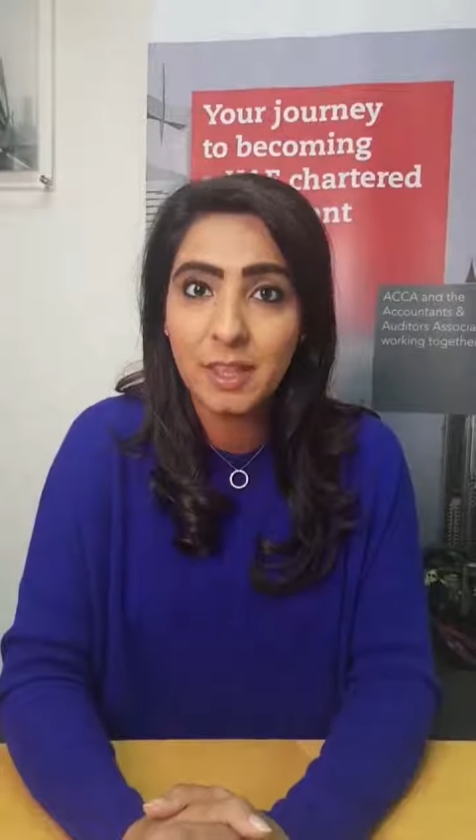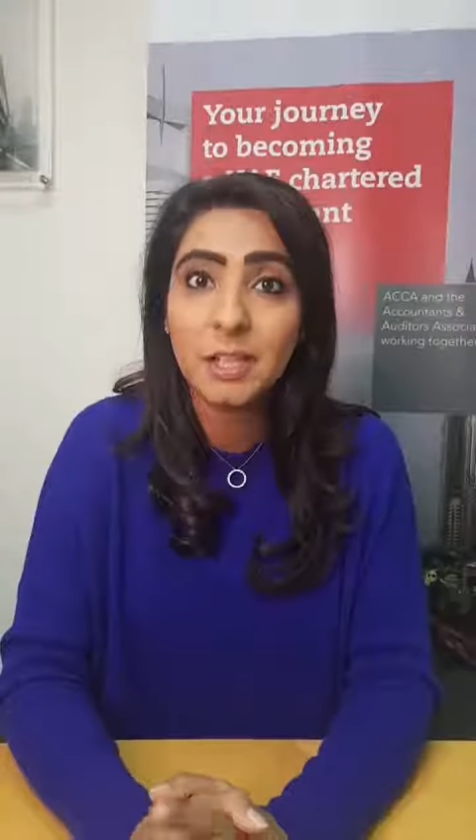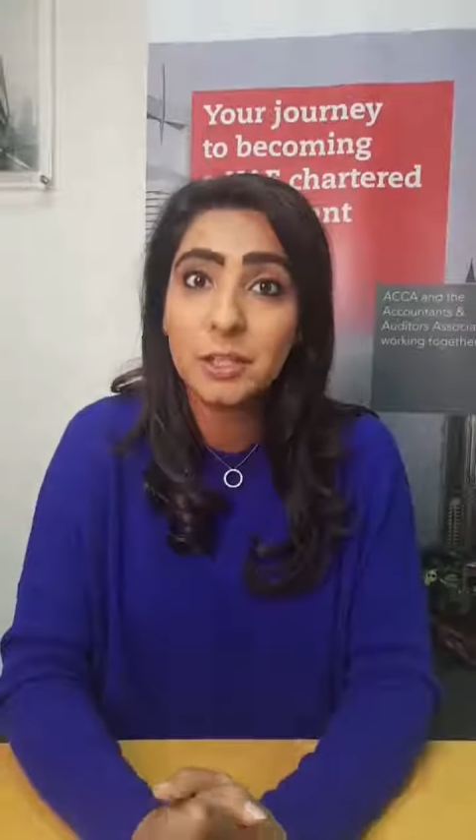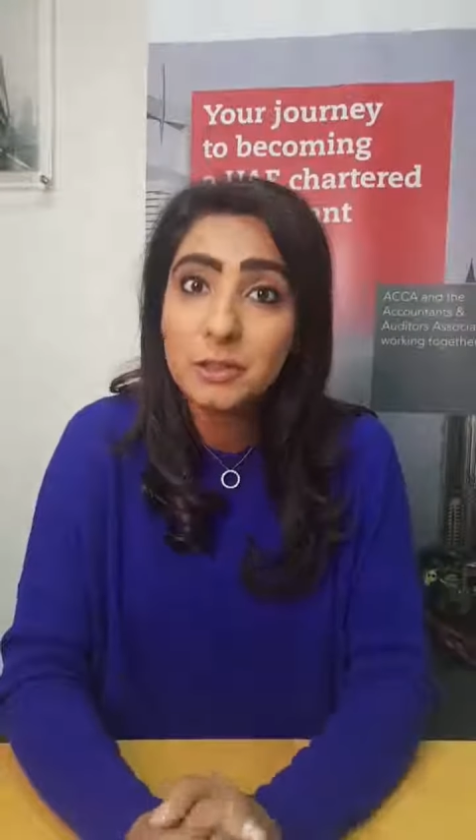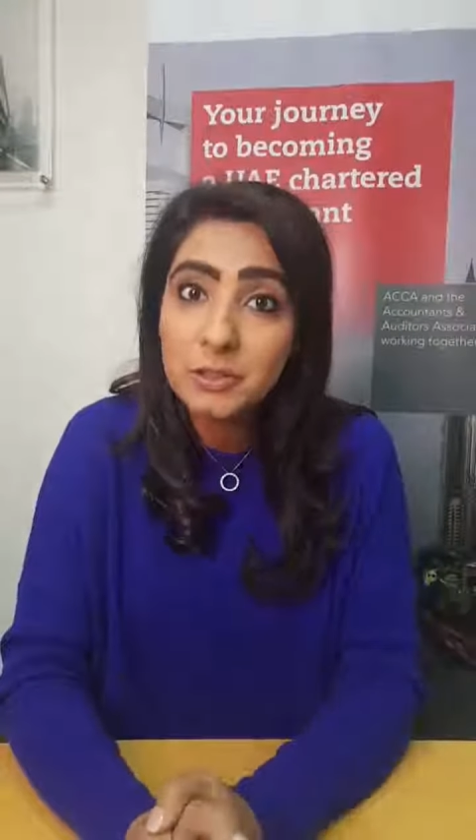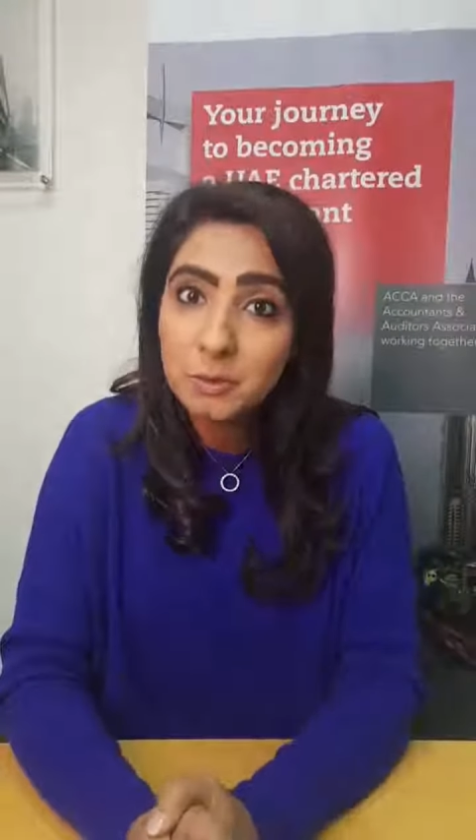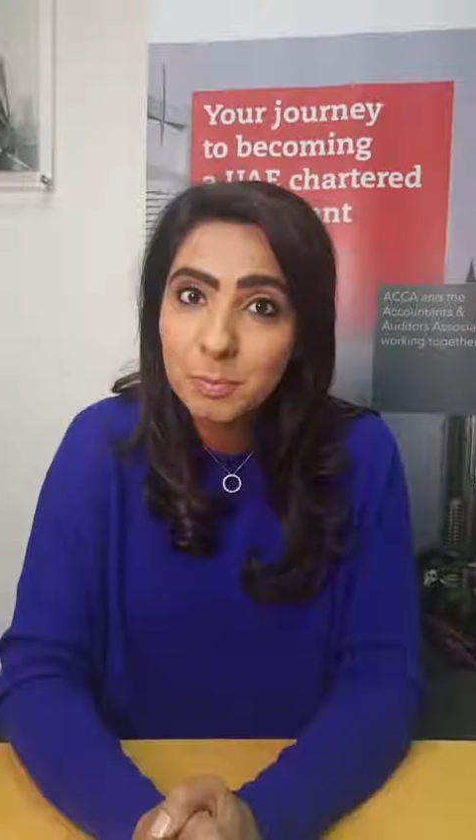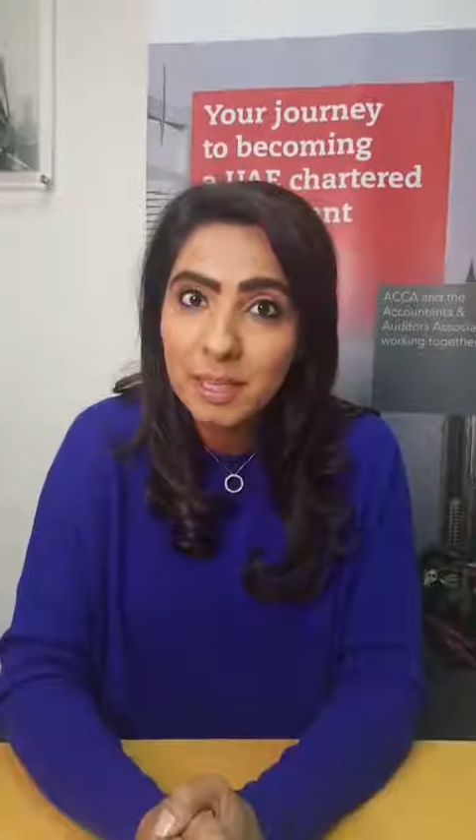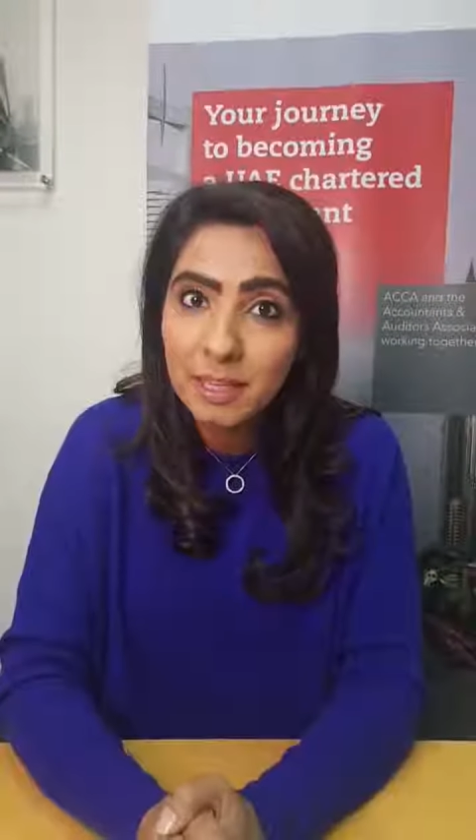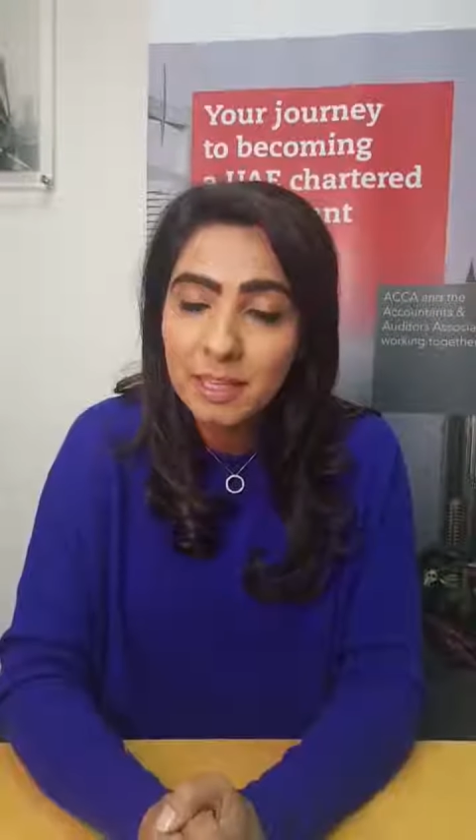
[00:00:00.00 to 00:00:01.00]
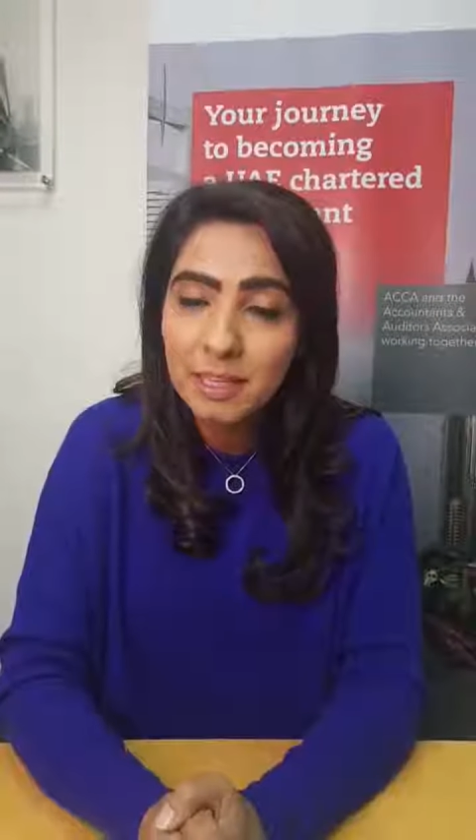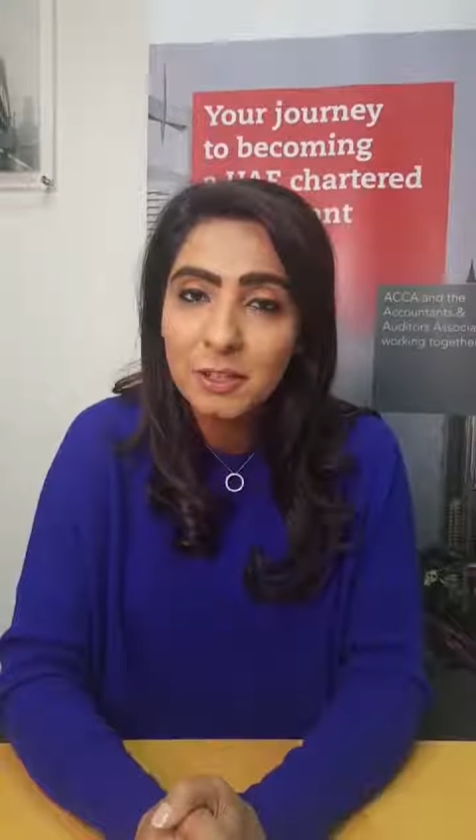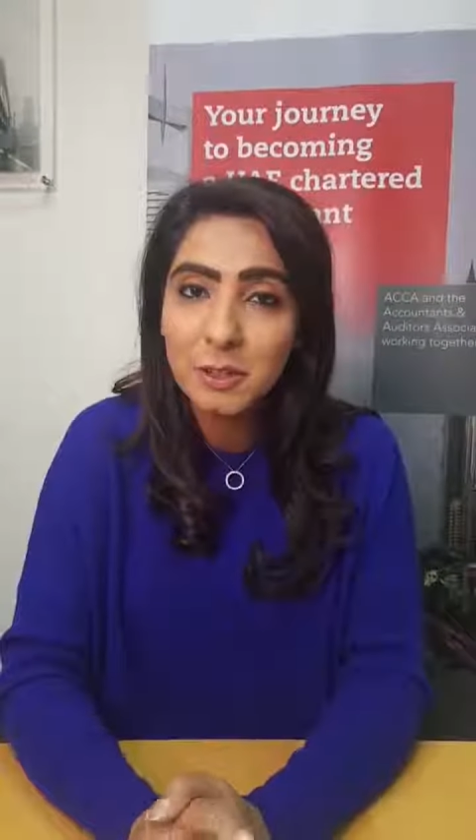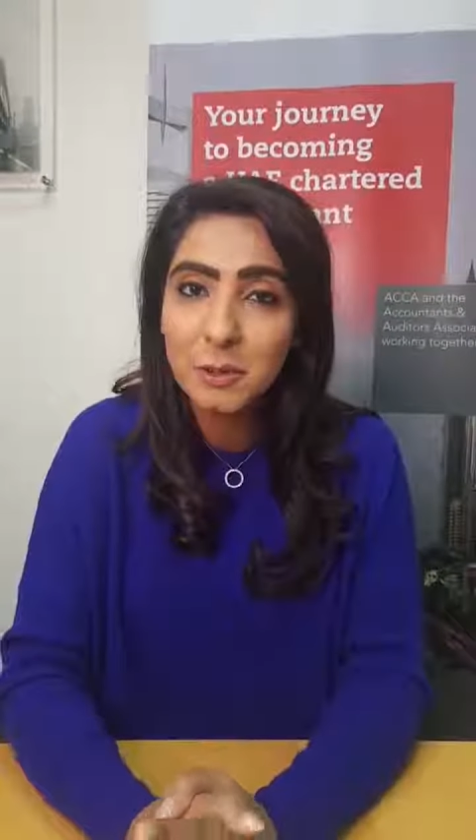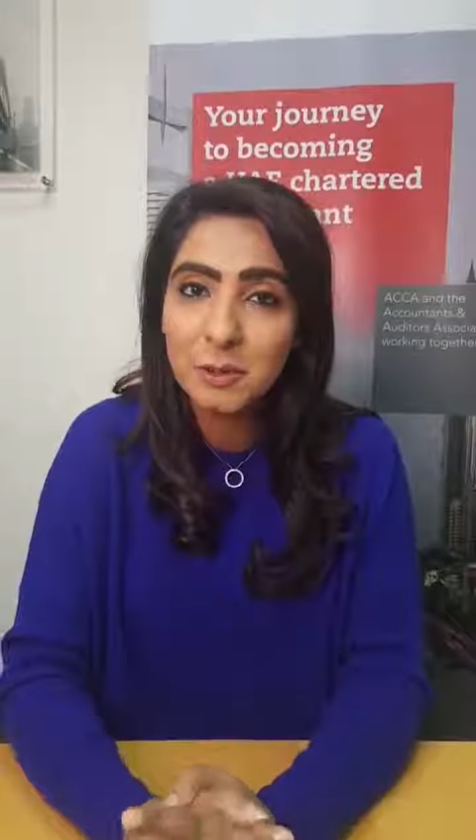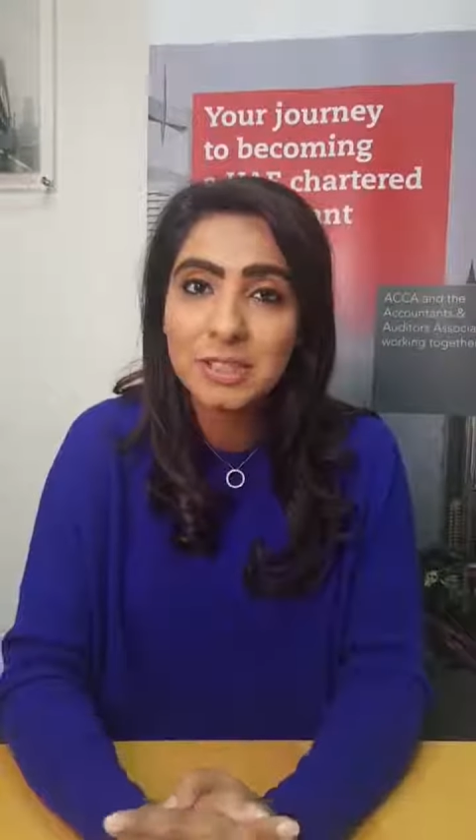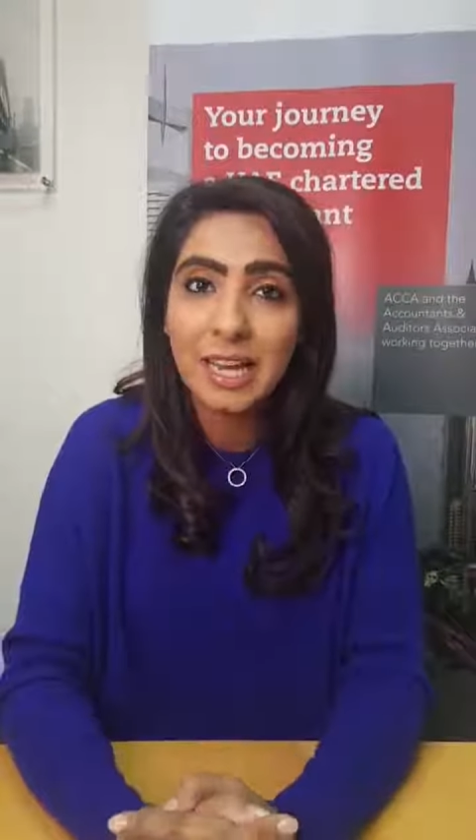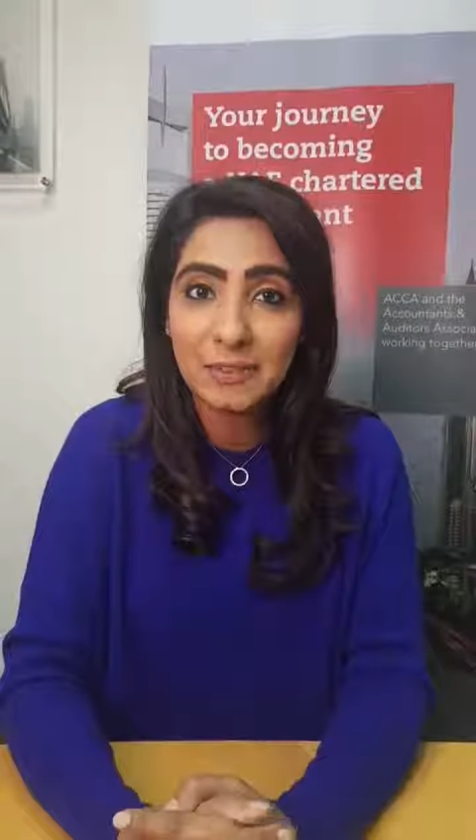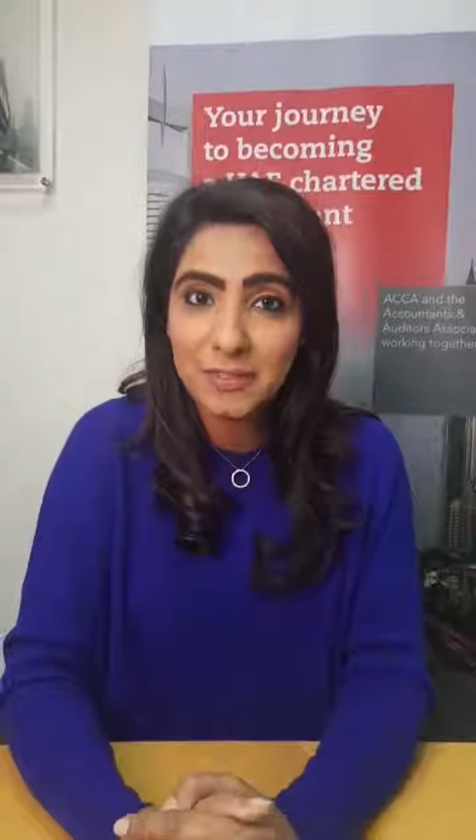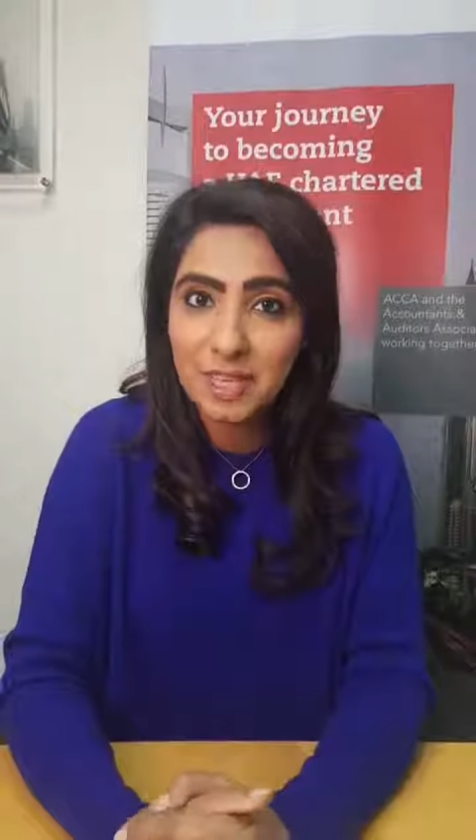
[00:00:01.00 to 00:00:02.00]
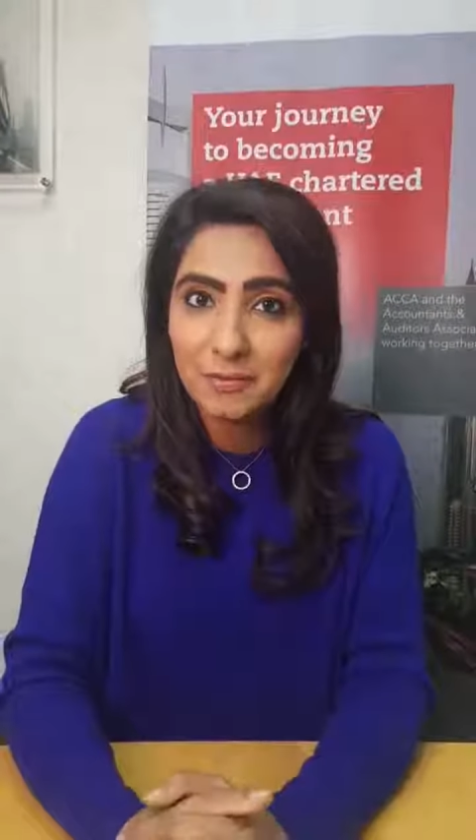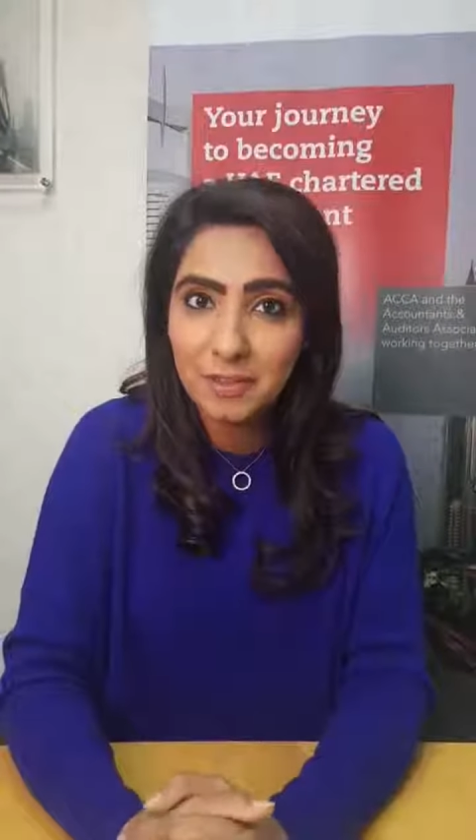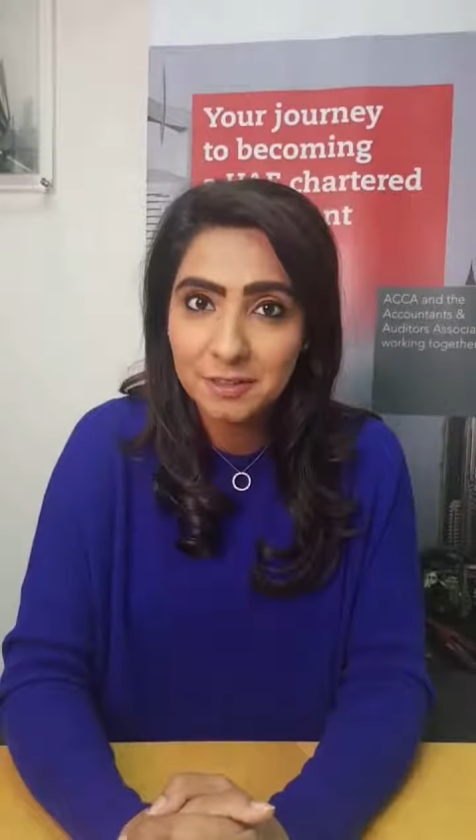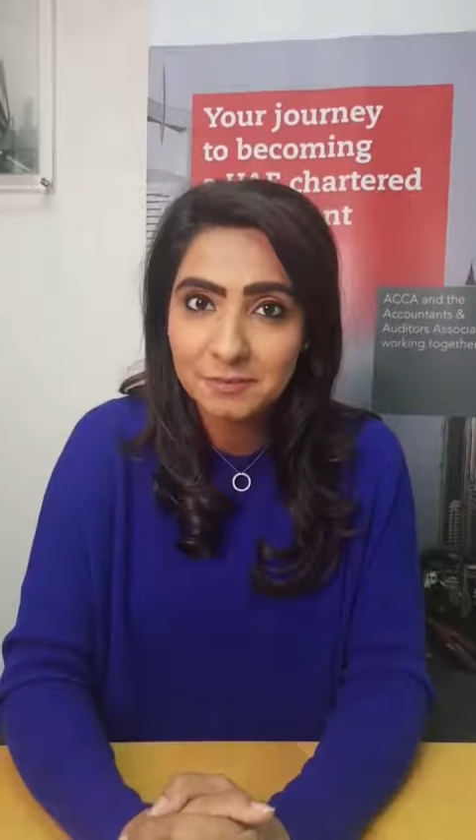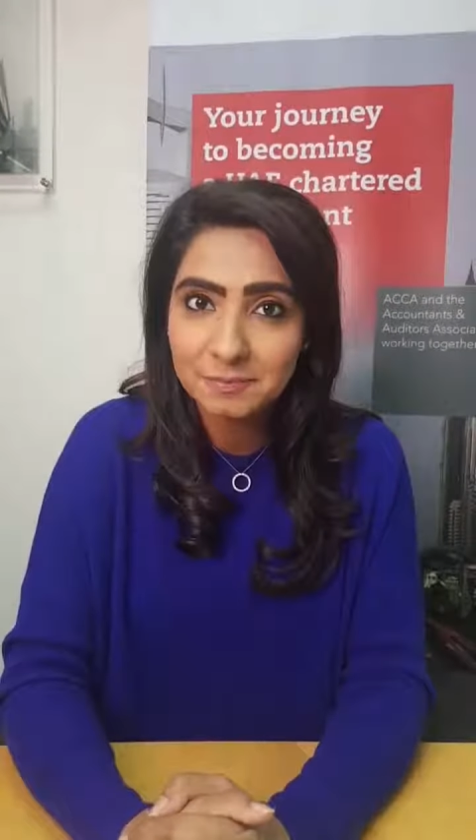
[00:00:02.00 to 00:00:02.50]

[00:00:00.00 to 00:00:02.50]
that used to be called F7.